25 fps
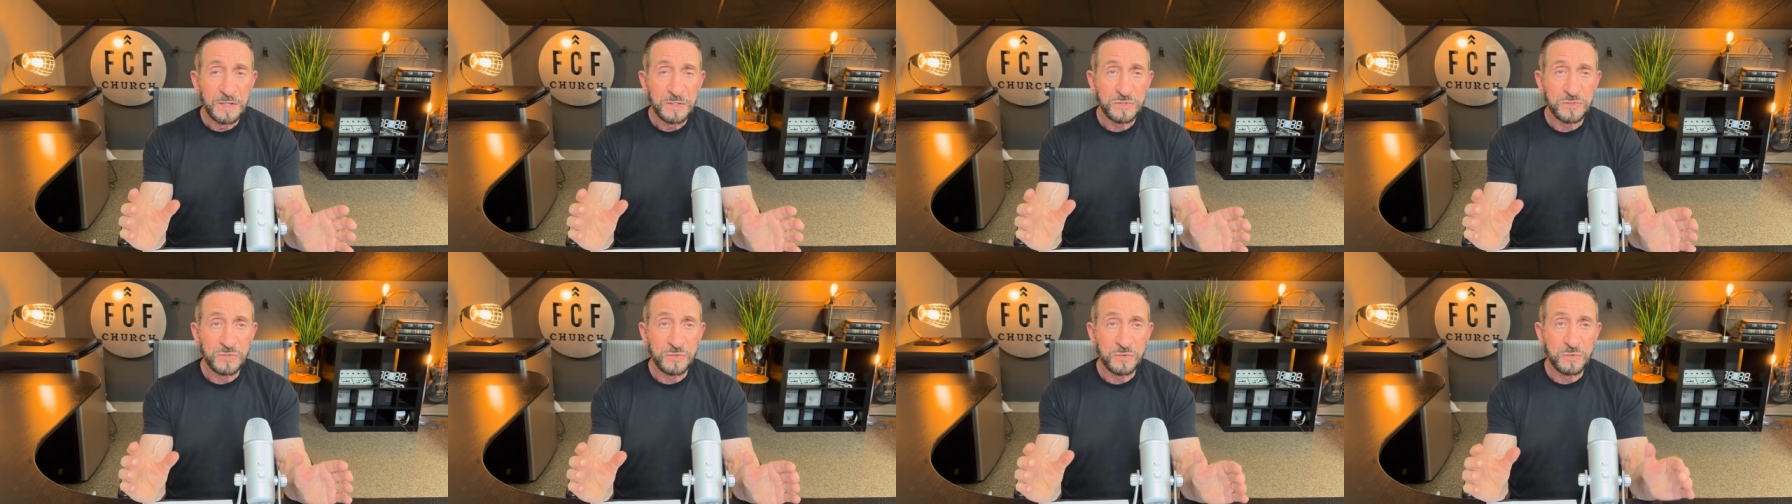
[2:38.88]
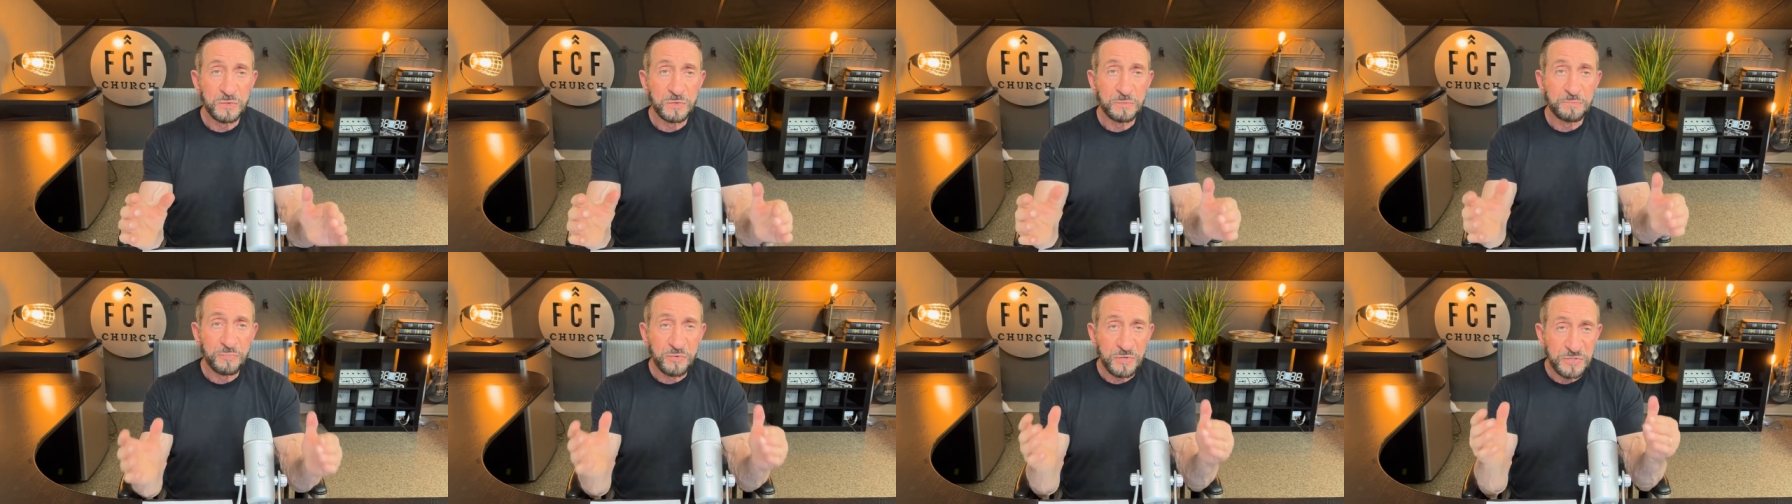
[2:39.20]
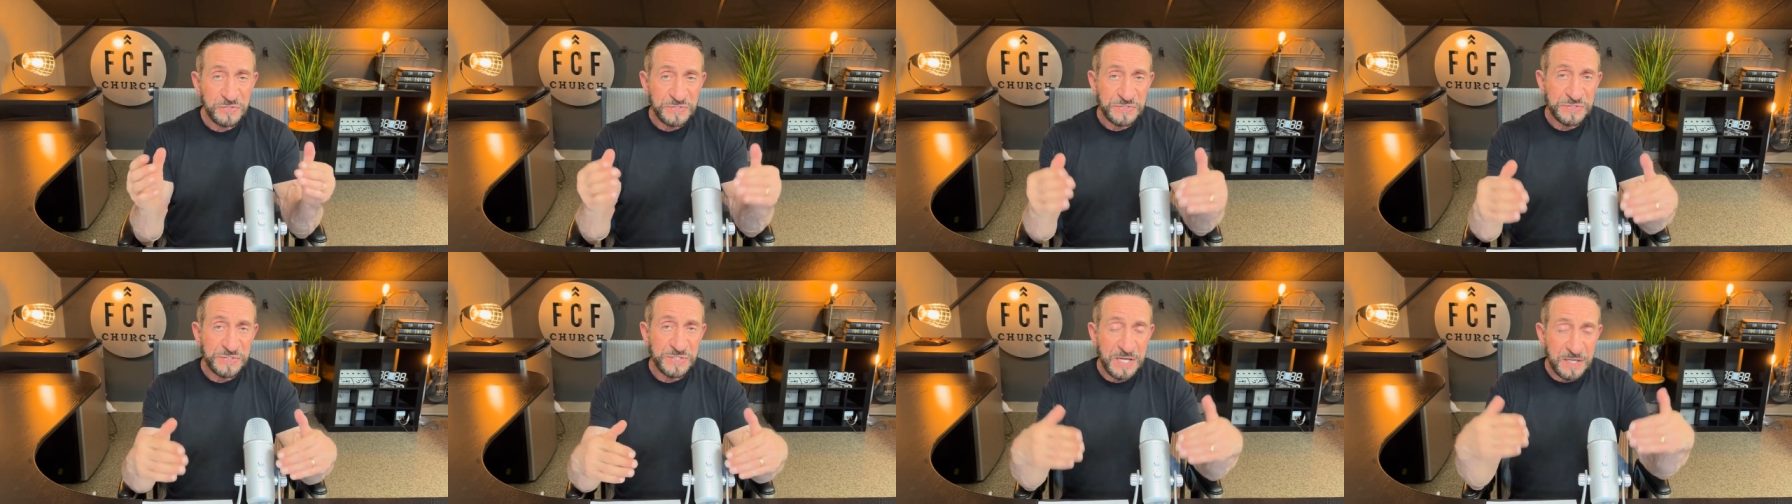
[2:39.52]
to
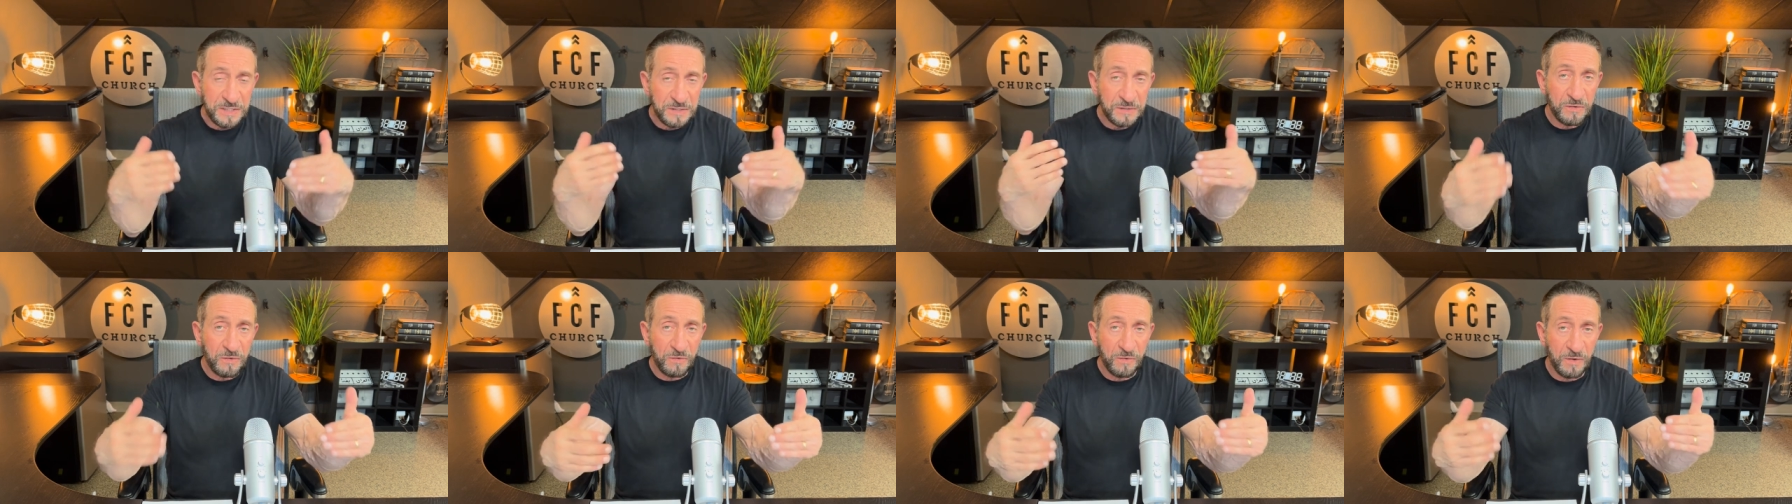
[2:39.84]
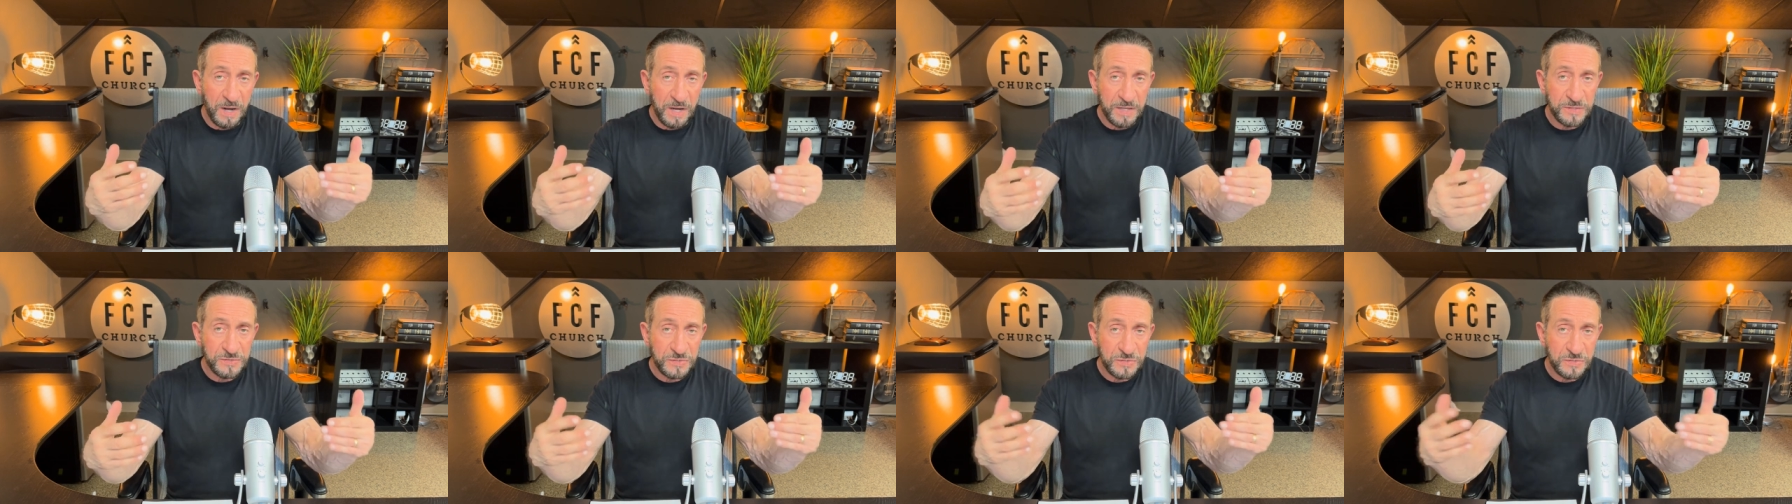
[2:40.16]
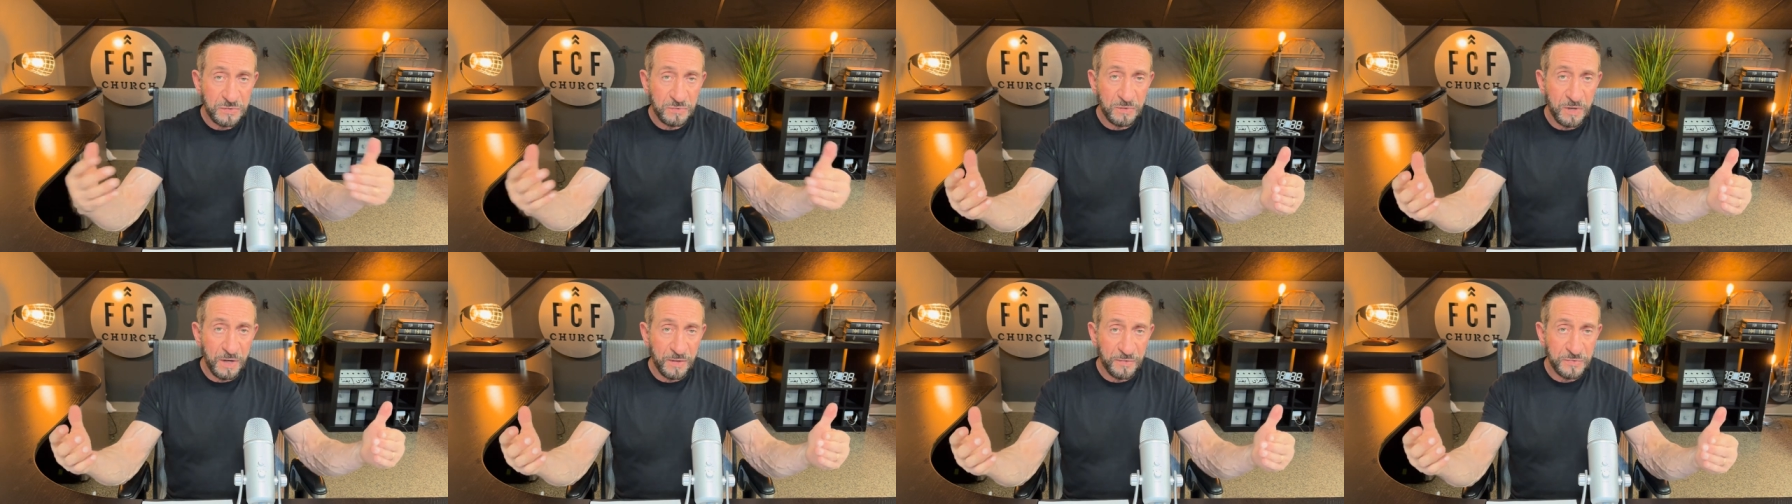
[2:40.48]
present Christ
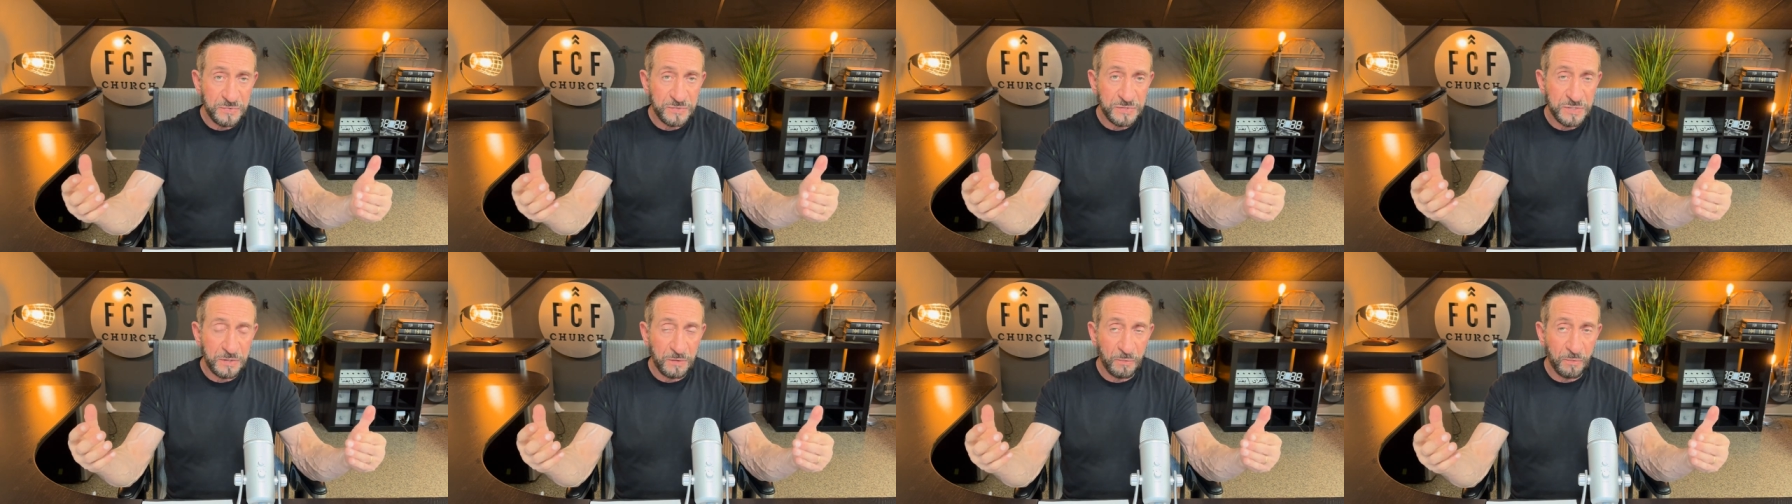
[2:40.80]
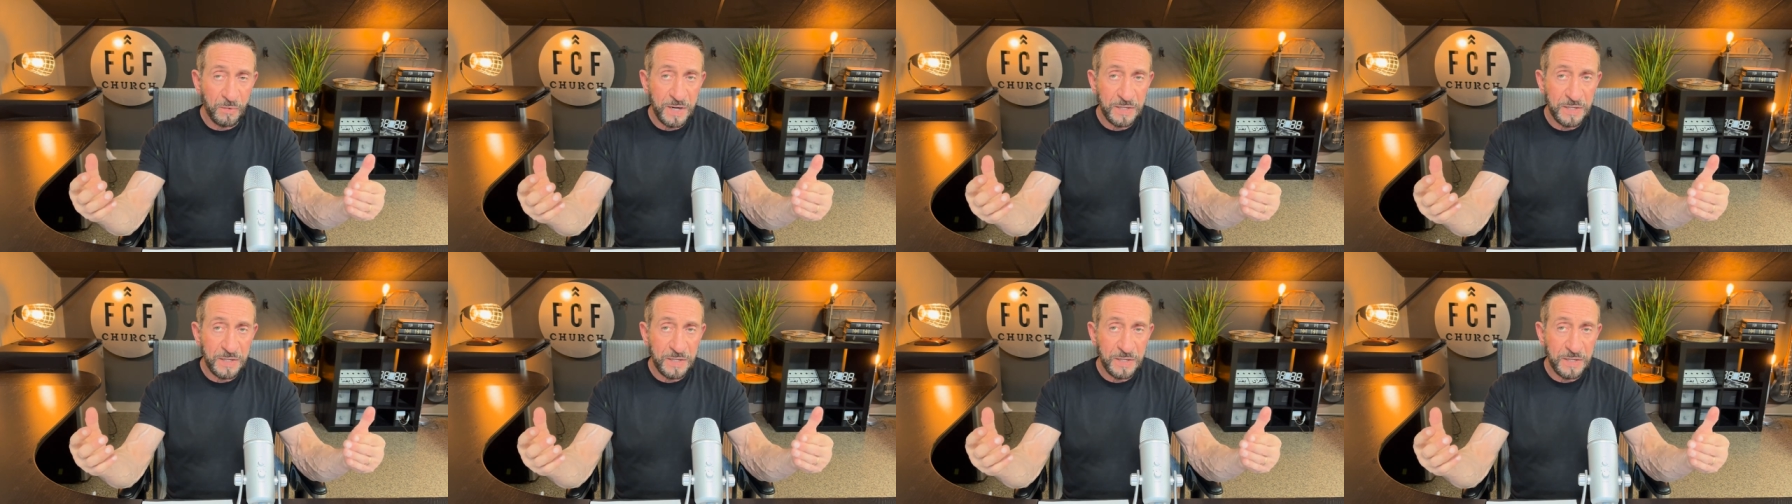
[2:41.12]
to others in a